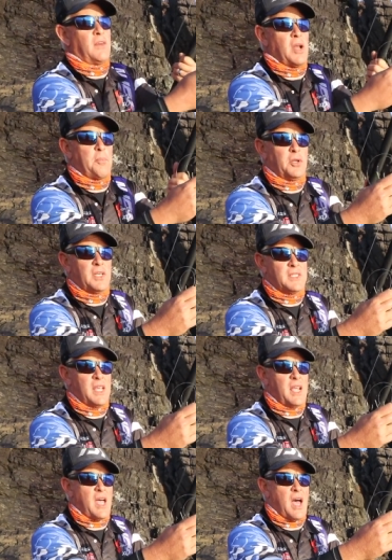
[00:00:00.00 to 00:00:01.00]
I'm gonna put the
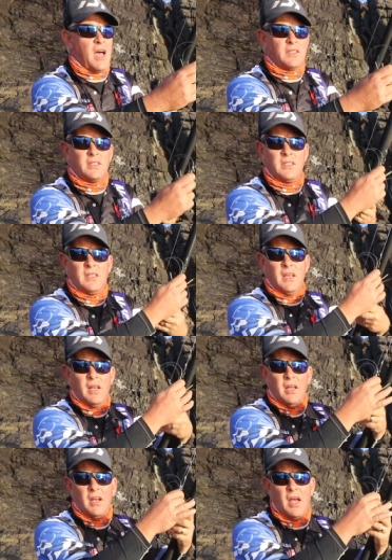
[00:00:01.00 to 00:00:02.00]
sinker out.
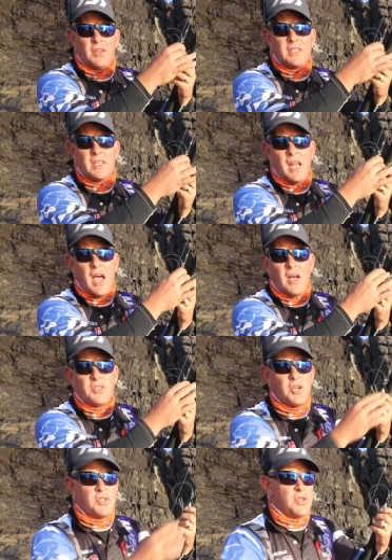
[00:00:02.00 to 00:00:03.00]
Now this
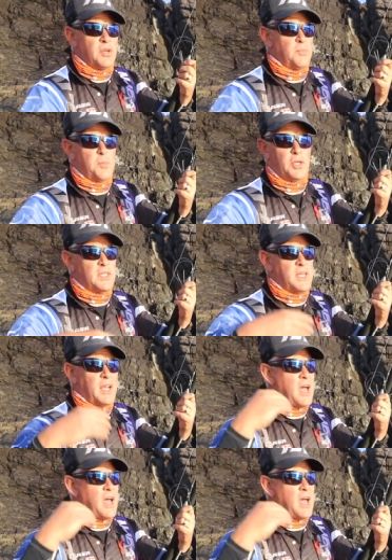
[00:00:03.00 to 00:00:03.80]
allows you to put the sinker